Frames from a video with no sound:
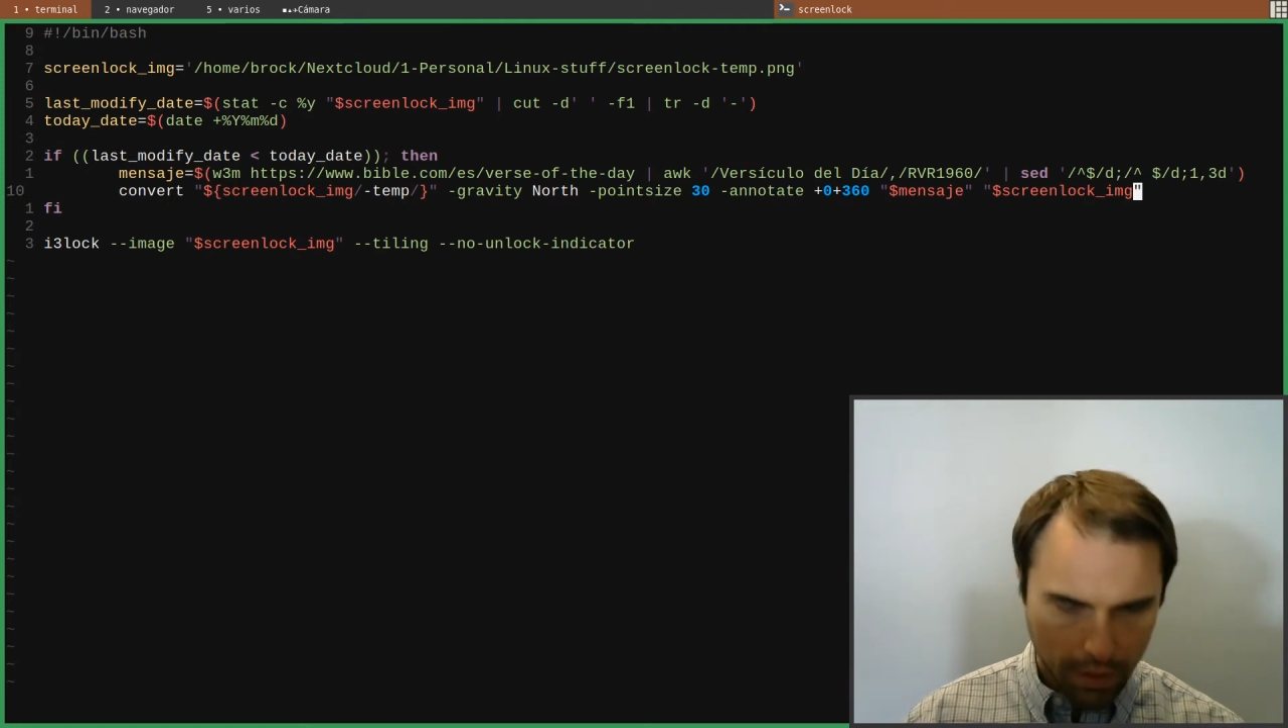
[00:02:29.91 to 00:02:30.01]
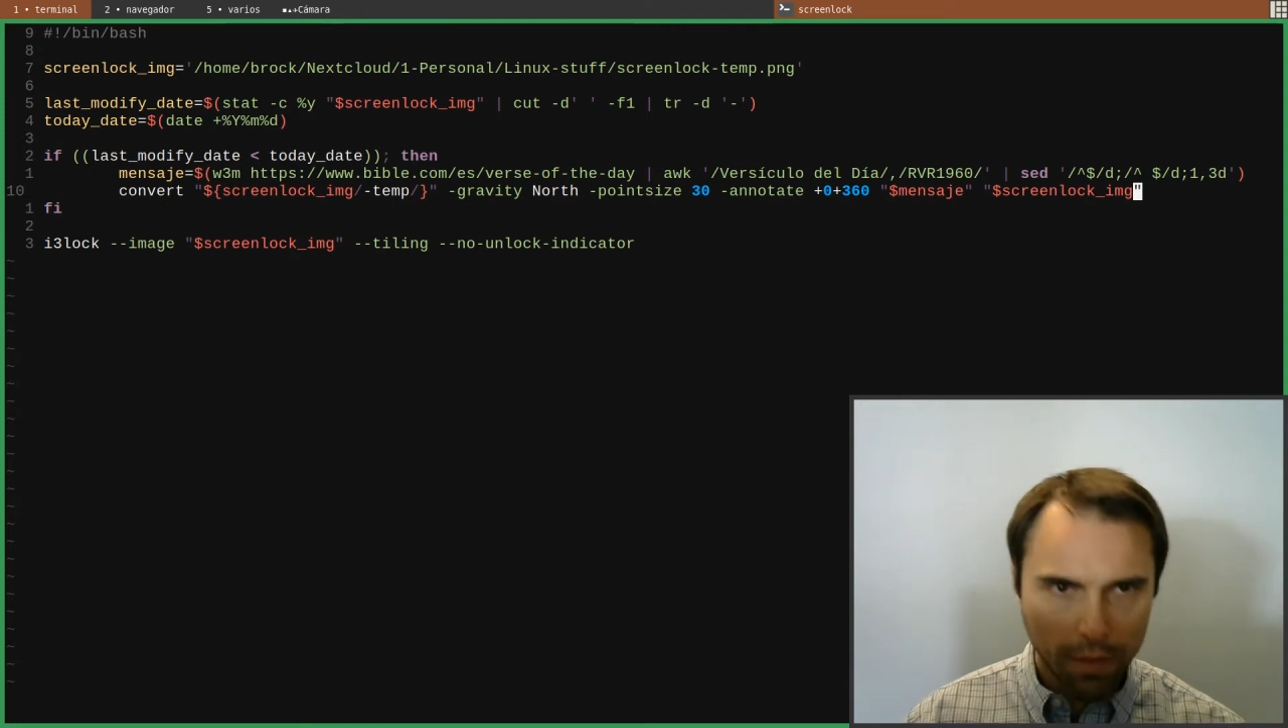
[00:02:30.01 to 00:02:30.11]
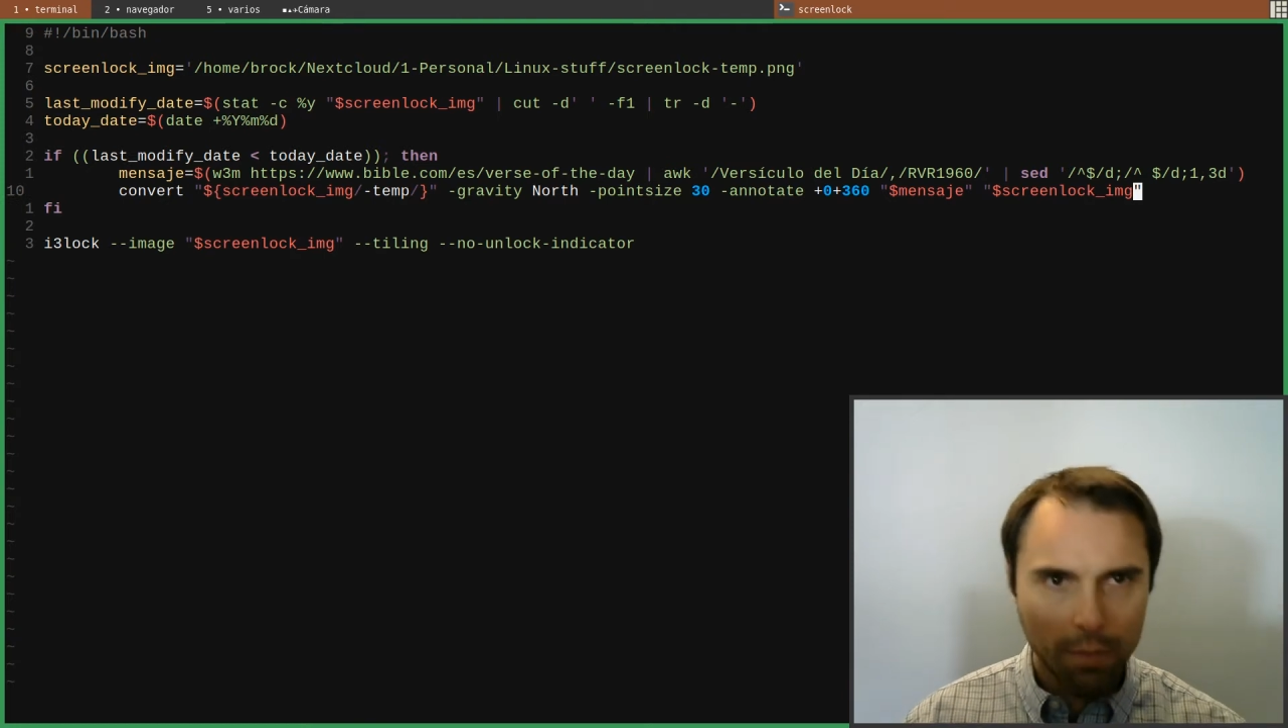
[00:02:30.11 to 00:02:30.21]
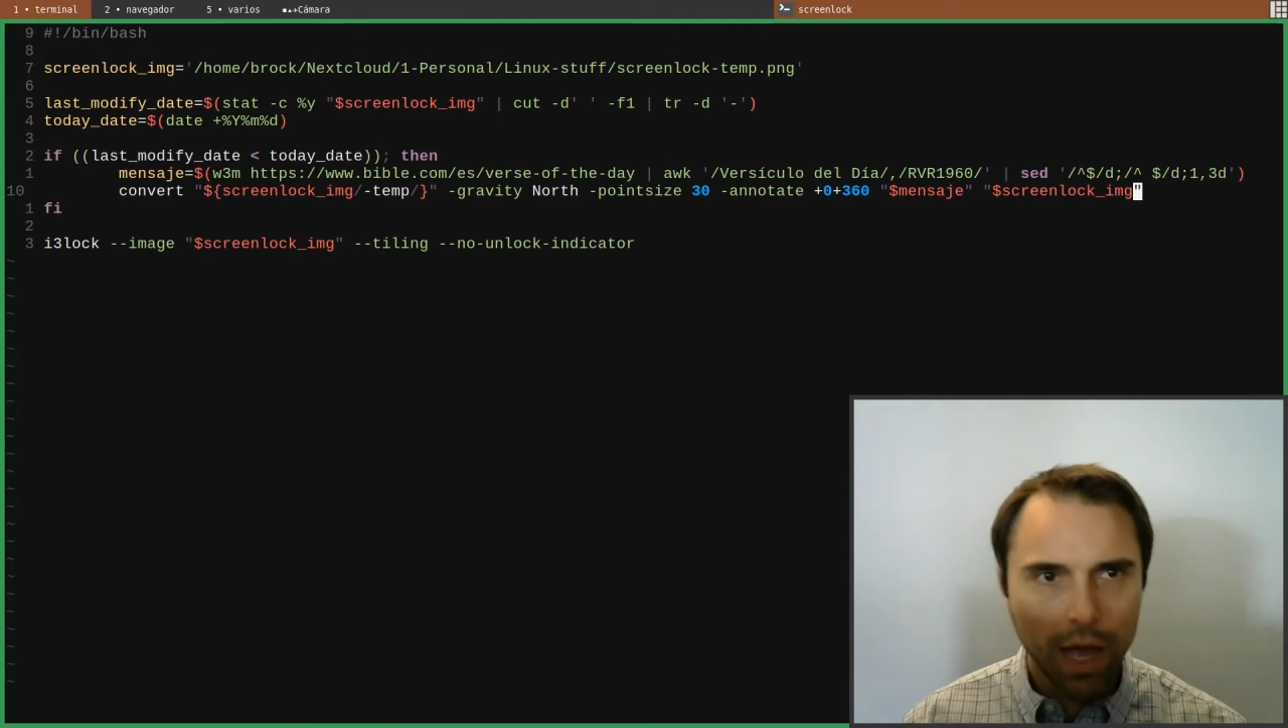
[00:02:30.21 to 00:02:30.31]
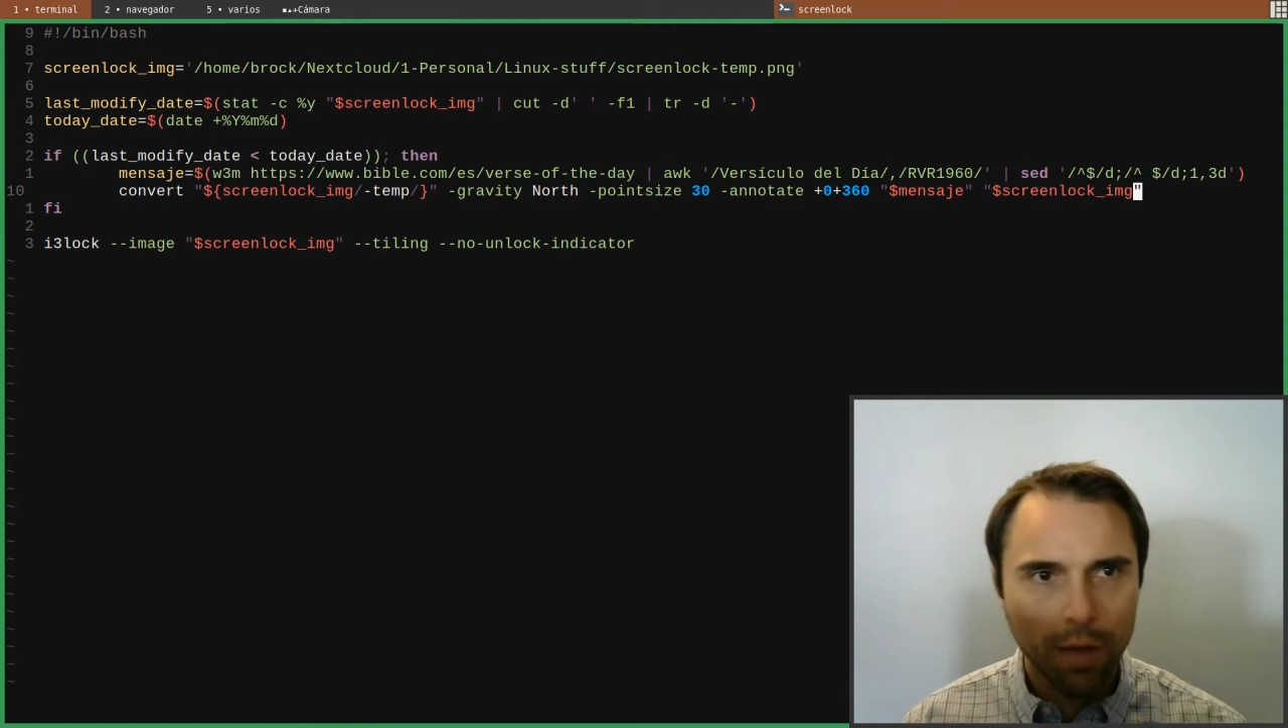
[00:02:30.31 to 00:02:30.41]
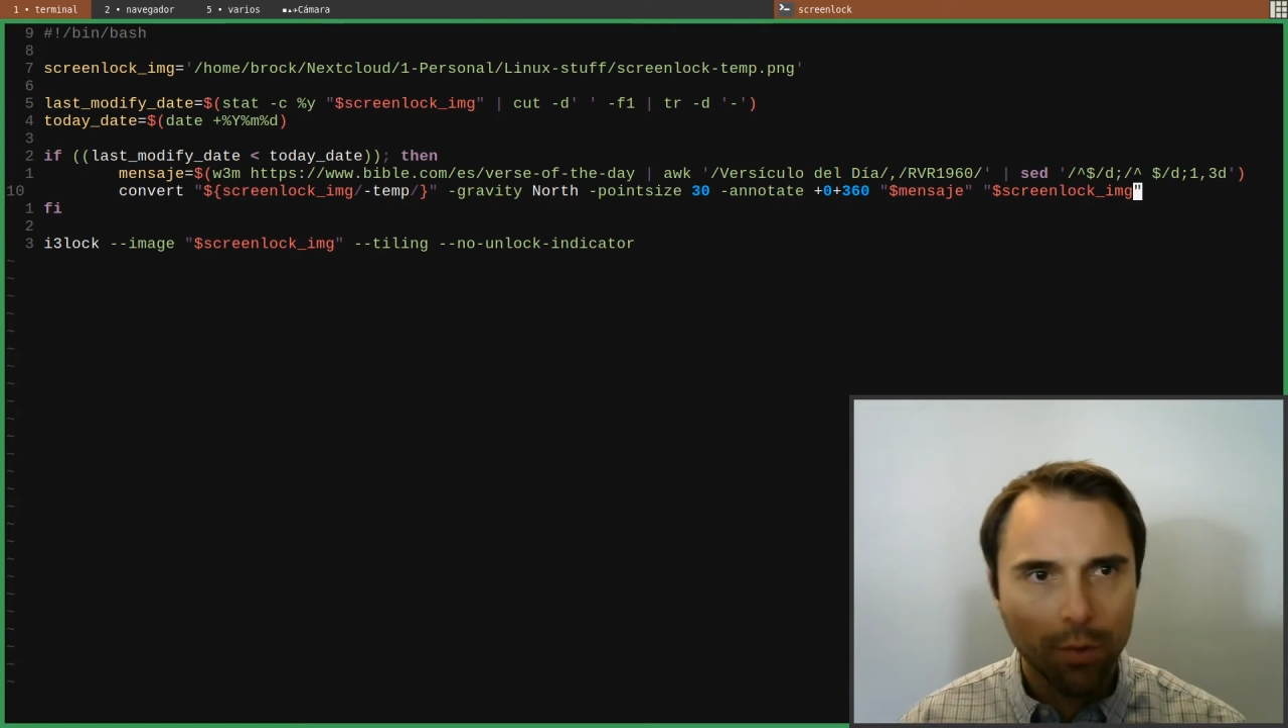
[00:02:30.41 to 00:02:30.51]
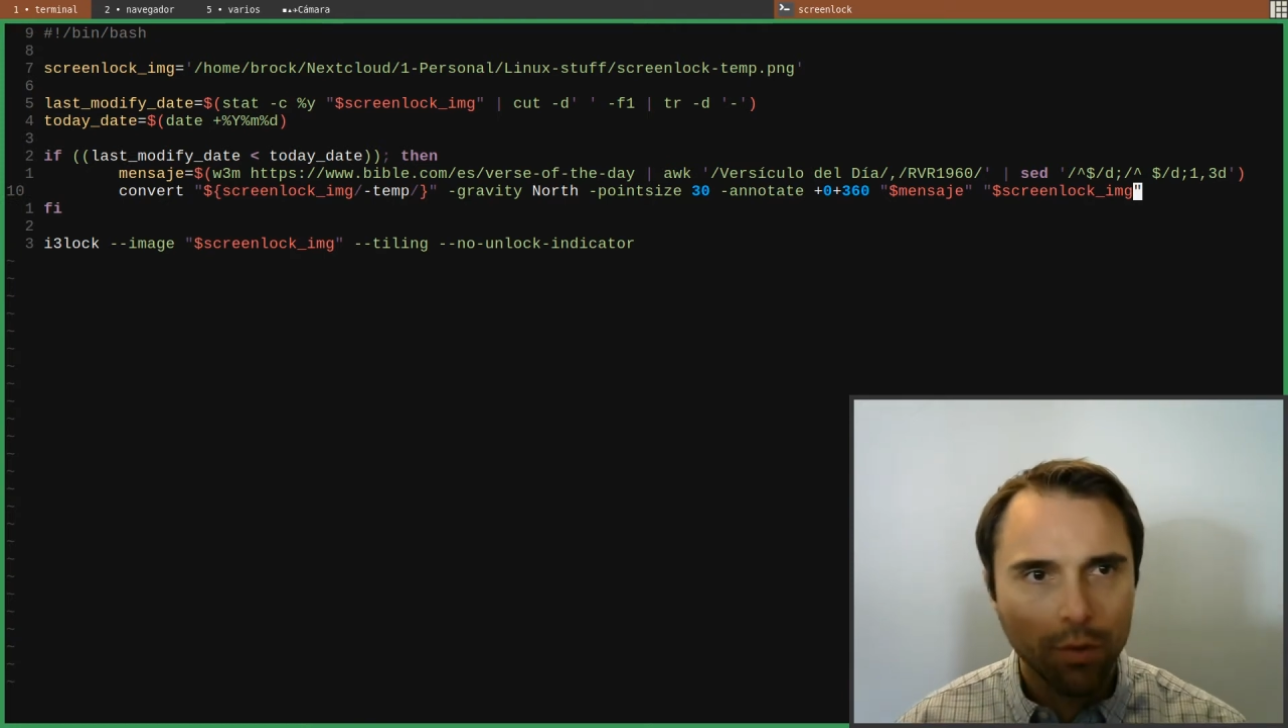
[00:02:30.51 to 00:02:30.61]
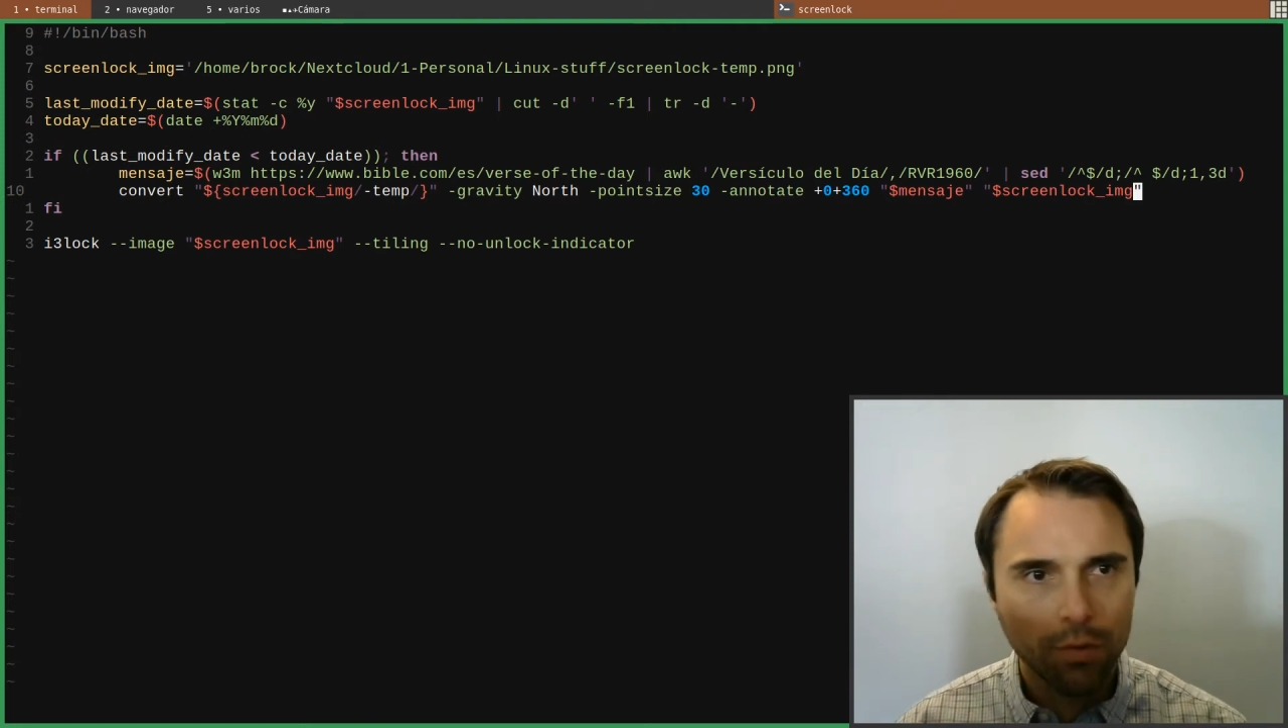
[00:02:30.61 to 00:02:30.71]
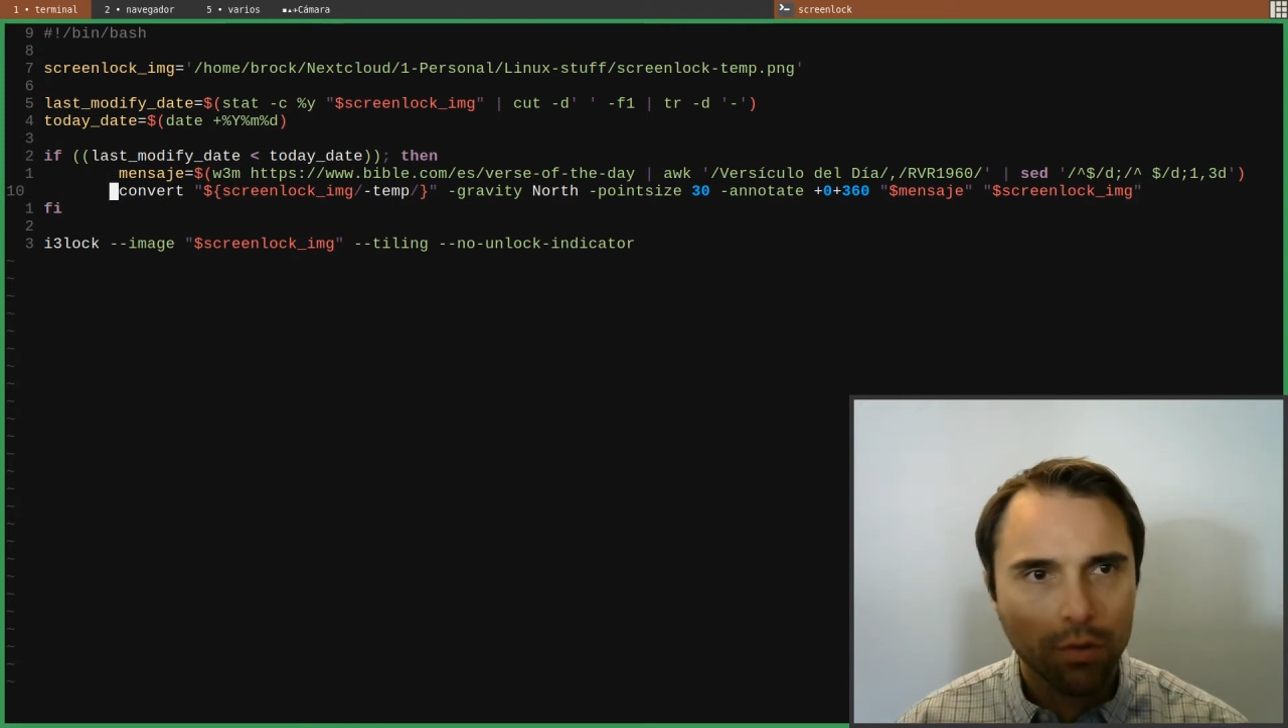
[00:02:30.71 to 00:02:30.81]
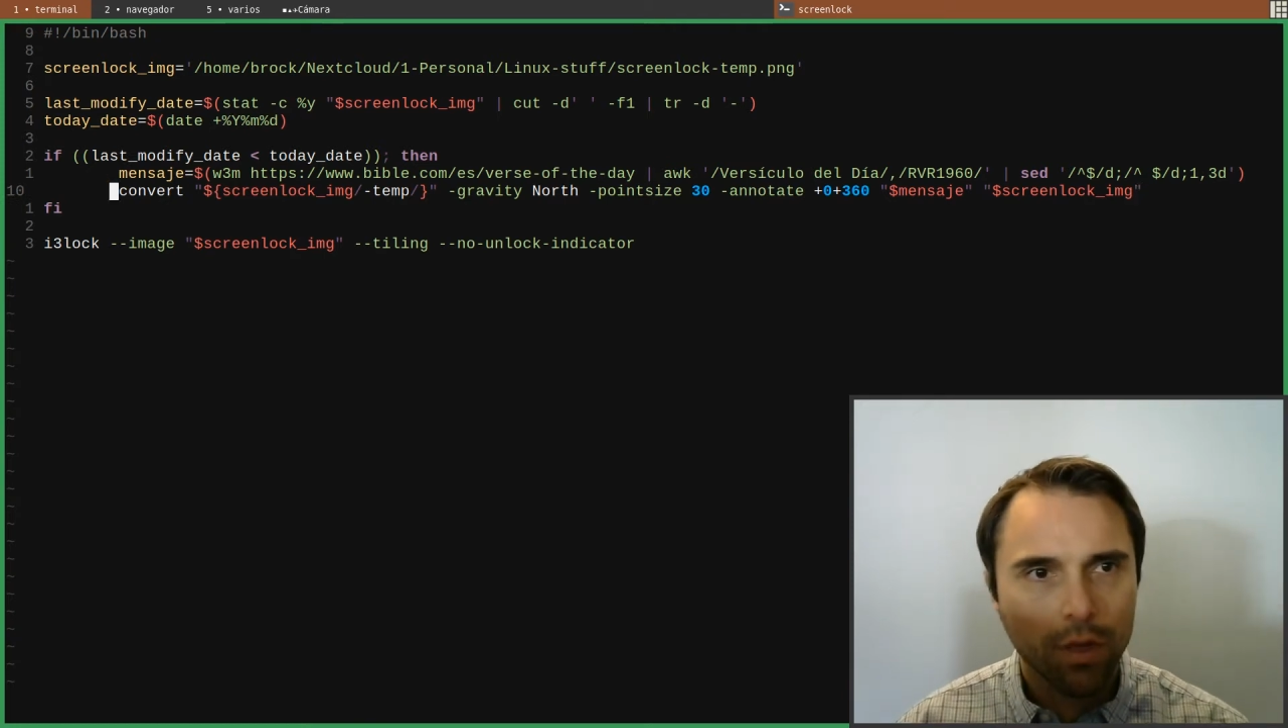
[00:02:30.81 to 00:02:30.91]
in the Bible.